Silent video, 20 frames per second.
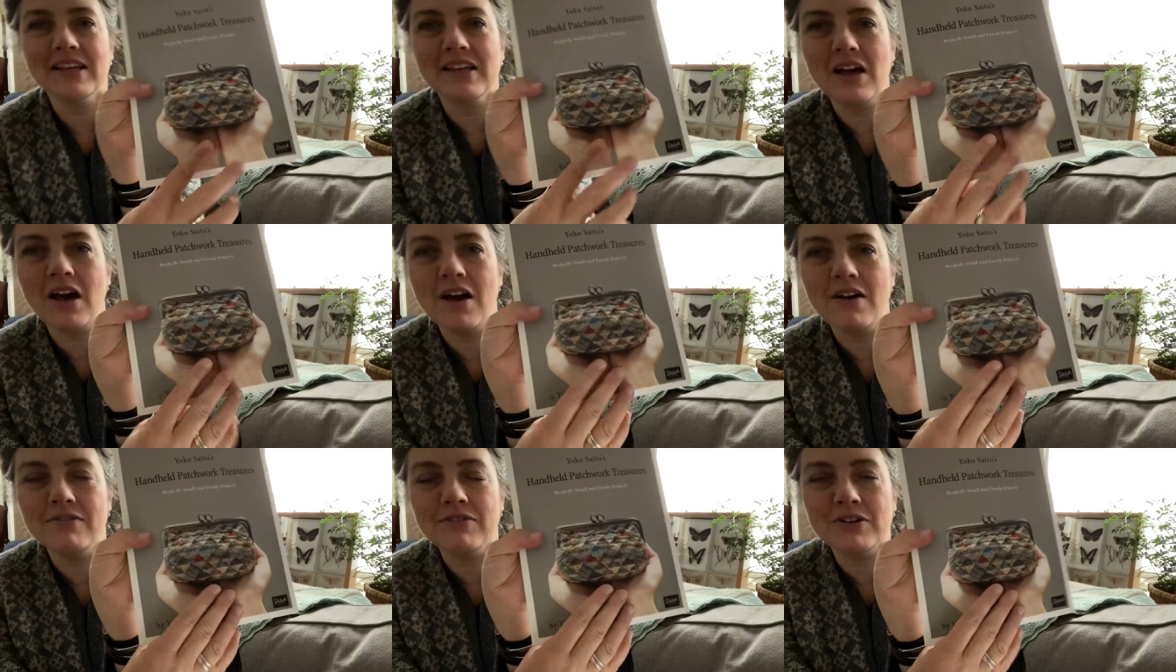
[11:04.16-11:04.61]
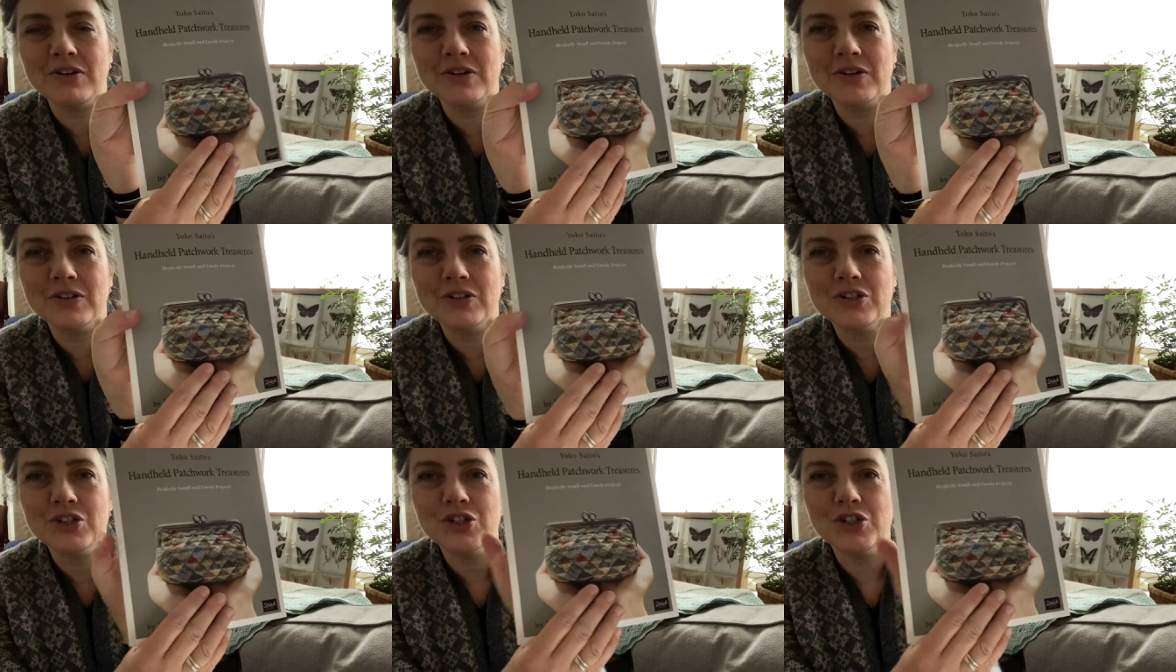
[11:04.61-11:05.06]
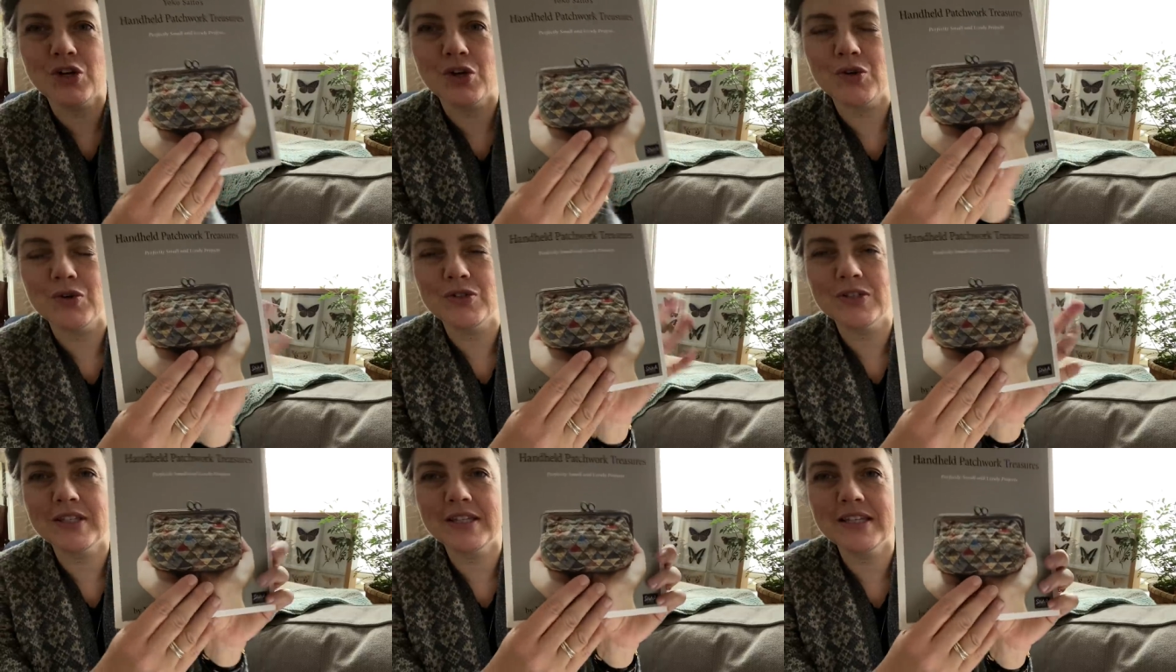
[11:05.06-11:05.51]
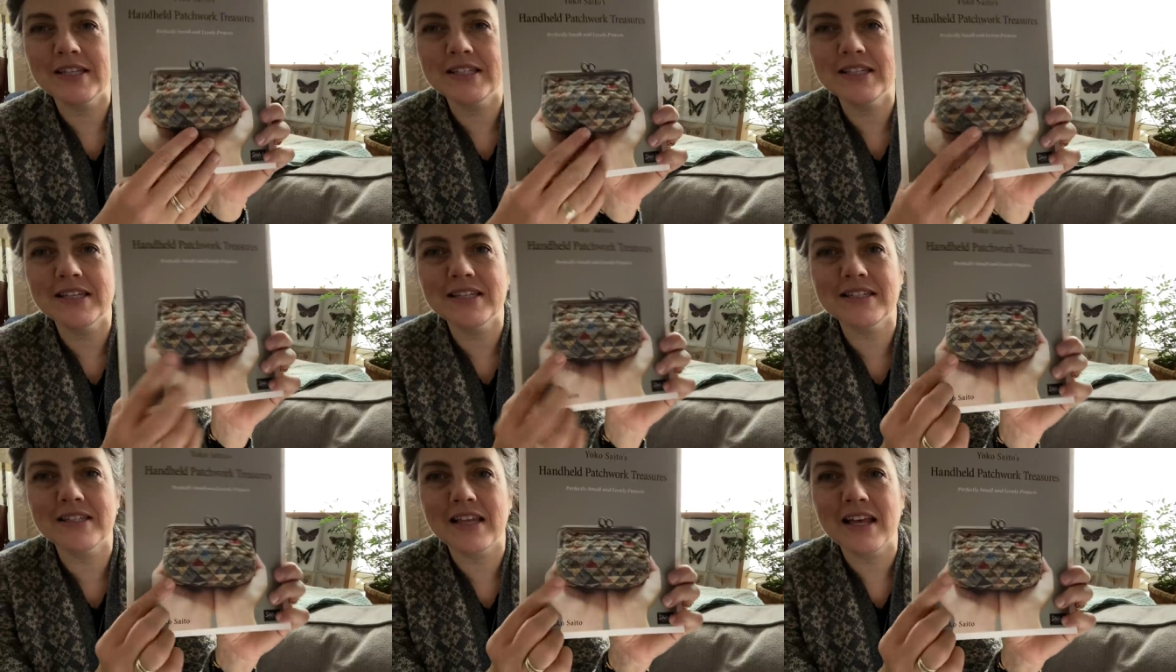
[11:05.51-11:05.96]
cover shows this
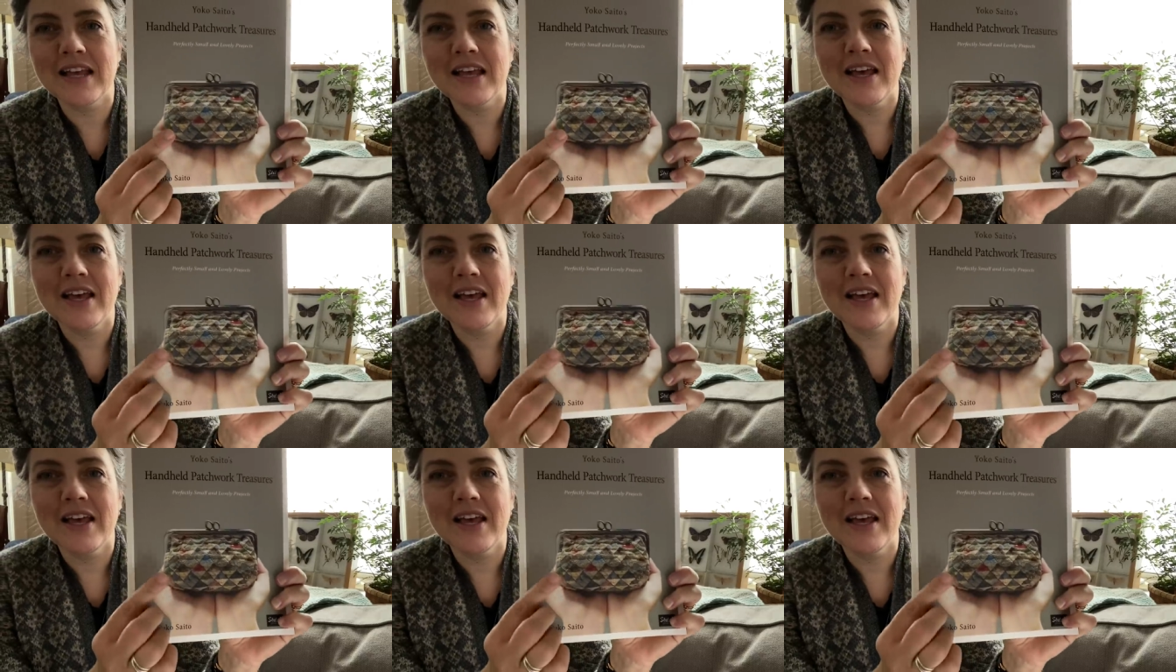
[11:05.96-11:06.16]
is